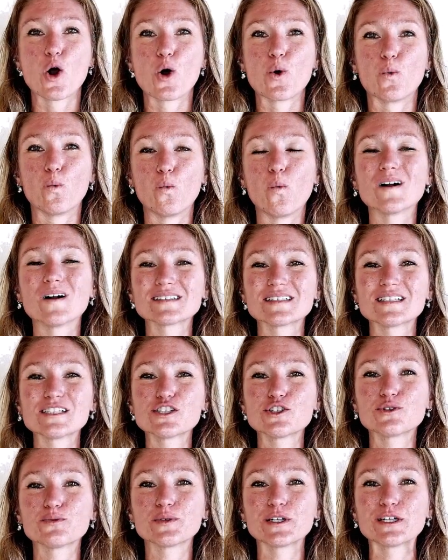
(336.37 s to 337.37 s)
What does the
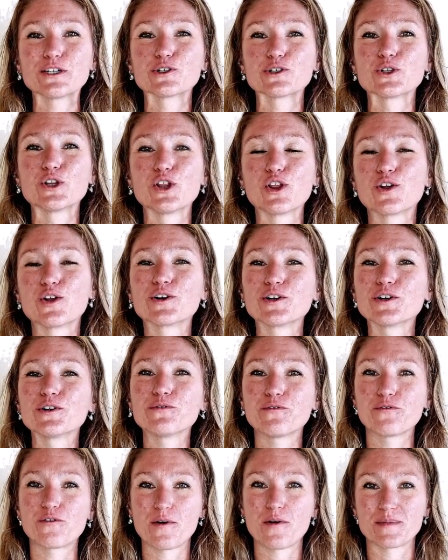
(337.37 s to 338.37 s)
reader learn
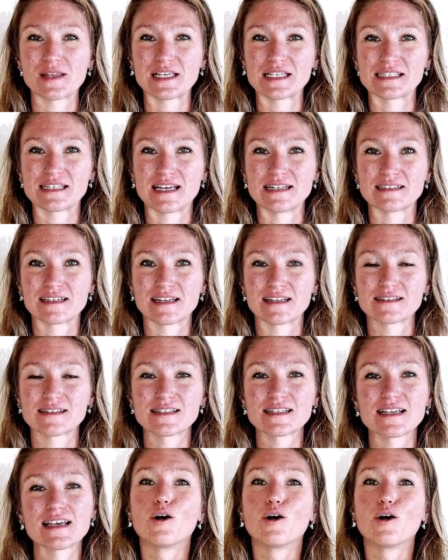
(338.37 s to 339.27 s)
from this sentence?